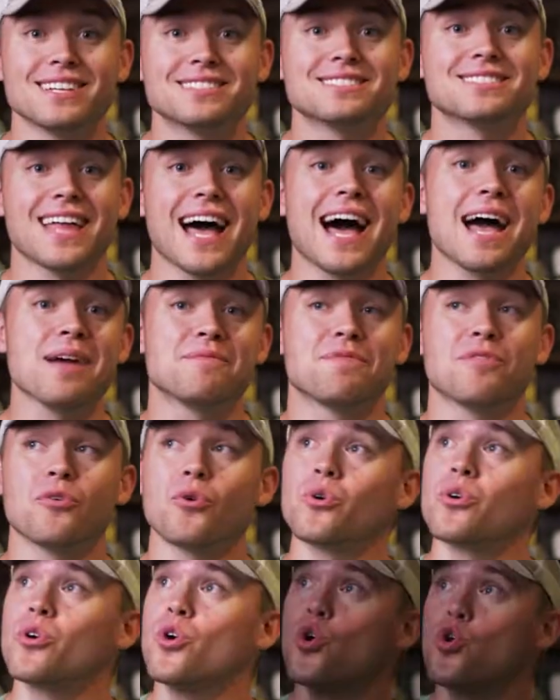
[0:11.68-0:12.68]
It's time for
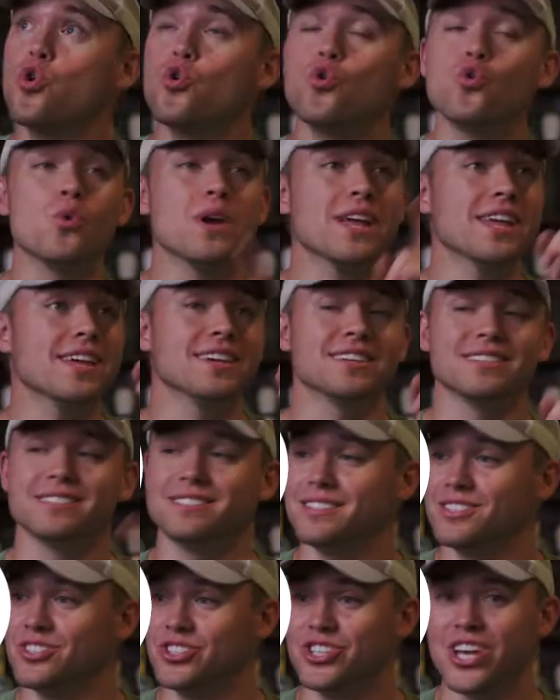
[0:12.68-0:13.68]
Who
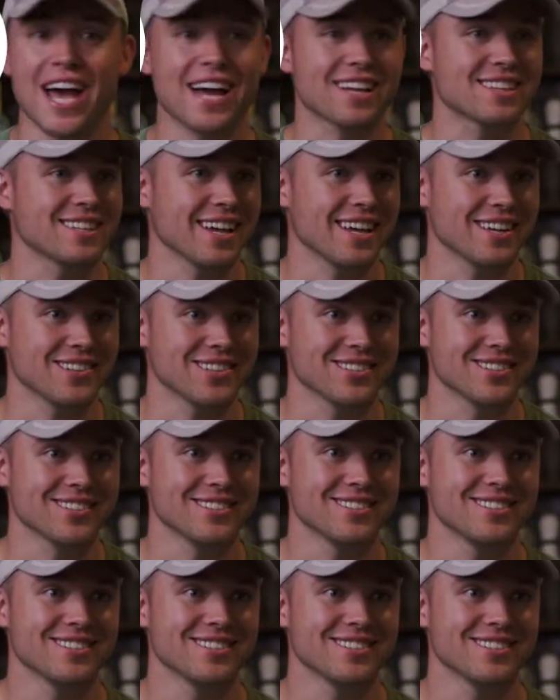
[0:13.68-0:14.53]
is Jack Taylor?